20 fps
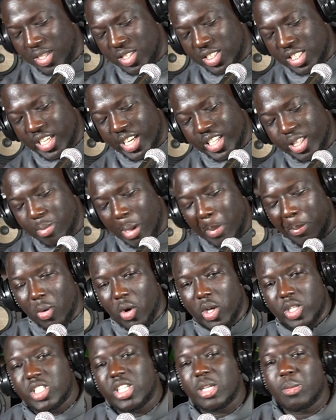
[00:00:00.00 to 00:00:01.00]
Shout out to my
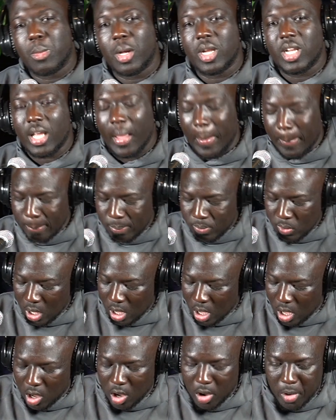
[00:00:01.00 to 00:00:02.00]
boy G Money.
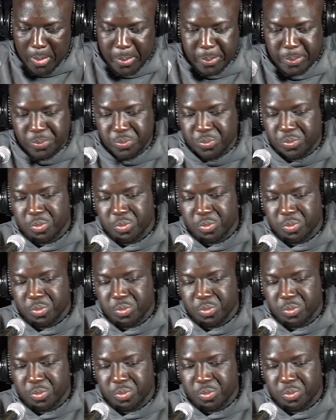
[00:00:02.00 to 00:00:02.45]
Let